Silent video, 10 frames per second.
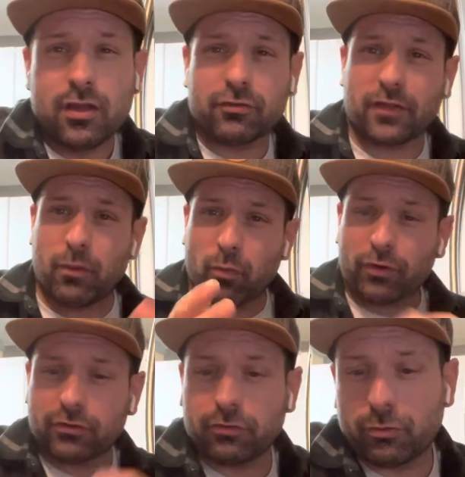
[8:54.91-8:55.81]
So that
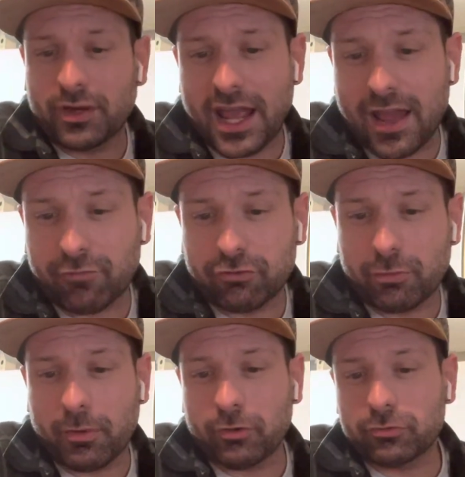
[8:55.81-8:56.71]
works out to an average
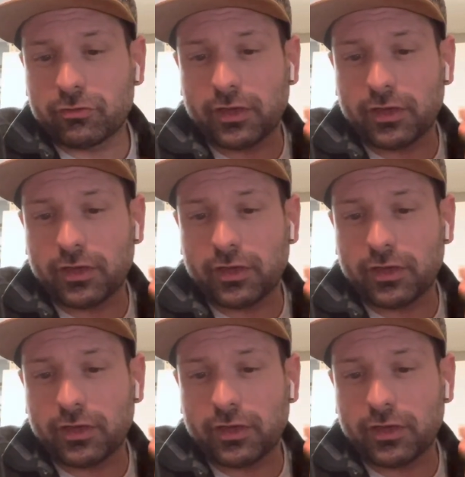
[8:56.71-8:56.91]
about